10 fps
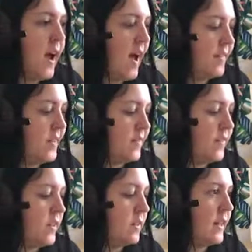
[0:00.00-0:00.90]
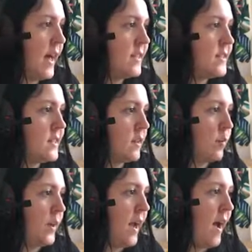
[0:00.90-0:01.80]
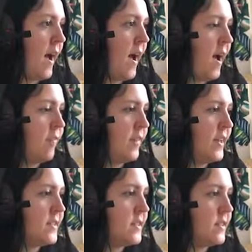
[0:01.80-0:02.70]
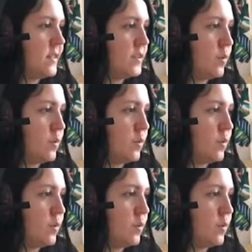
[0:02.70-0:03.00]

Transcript: And then the last thing we have is this